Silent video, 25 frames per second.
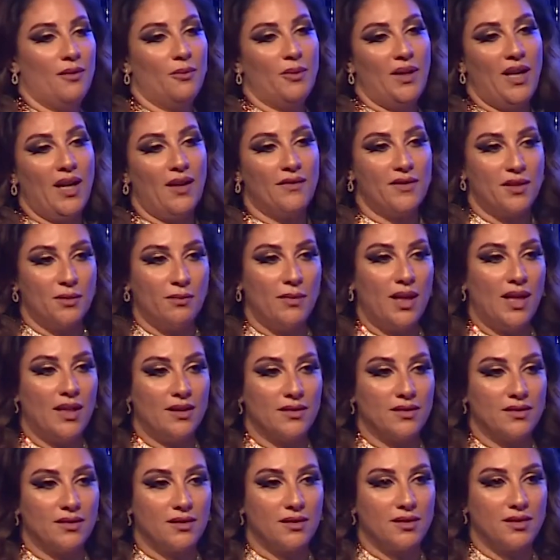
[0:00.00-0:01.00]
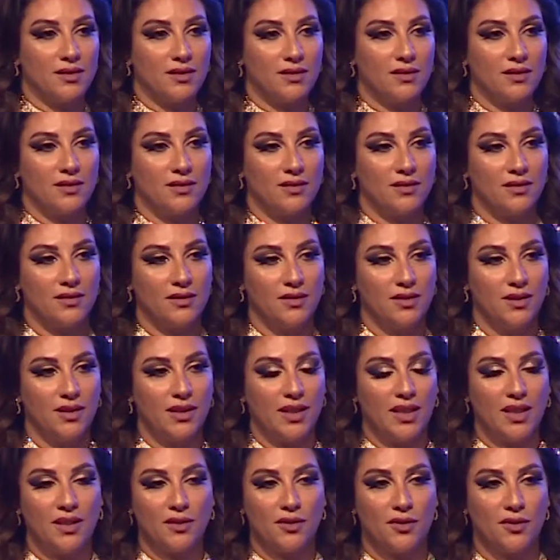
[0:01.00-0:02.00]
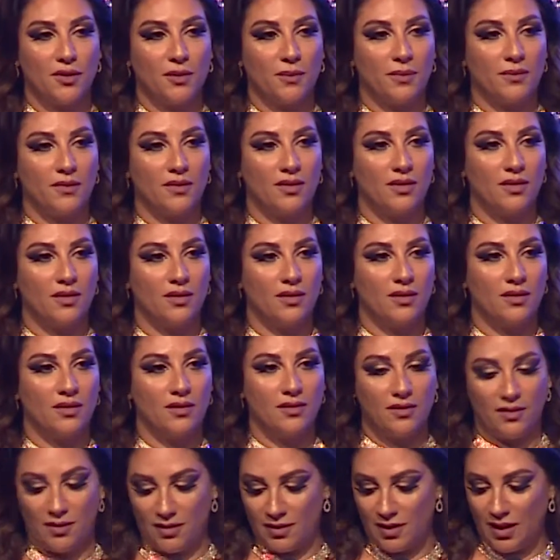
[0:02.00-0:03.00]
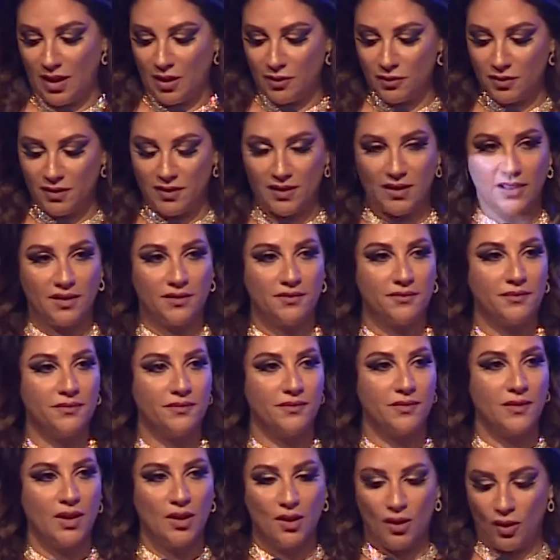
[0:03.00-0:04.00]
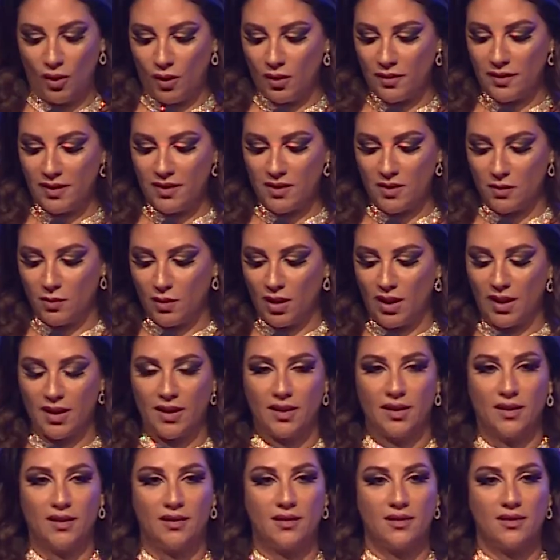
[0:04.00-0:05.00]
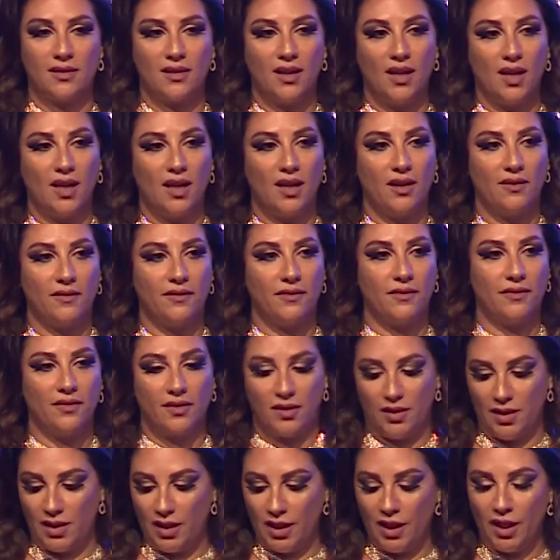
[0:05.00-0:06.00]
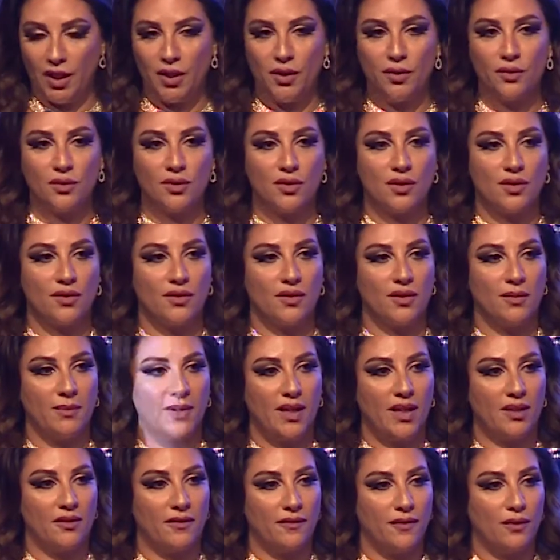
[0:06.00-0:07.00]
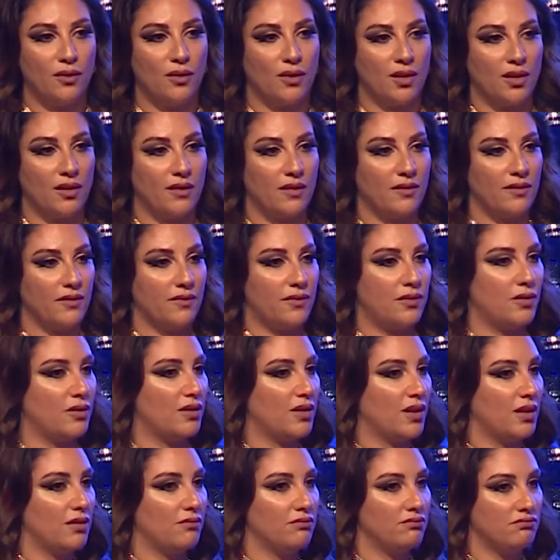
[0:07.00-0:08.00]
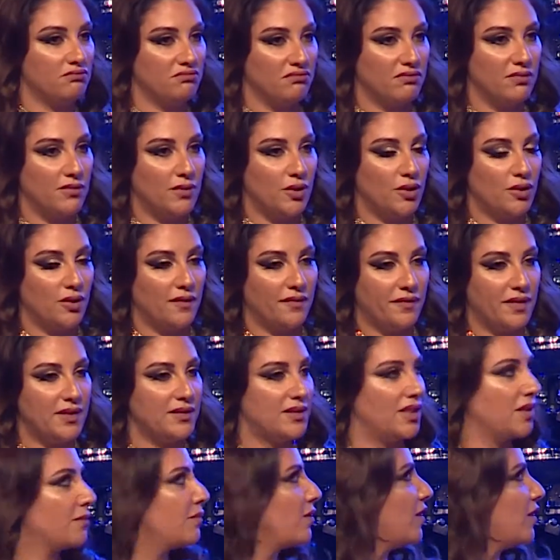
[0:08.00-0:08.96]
We have demand. Egypt, Saudi, all these markets have huge demand for fintech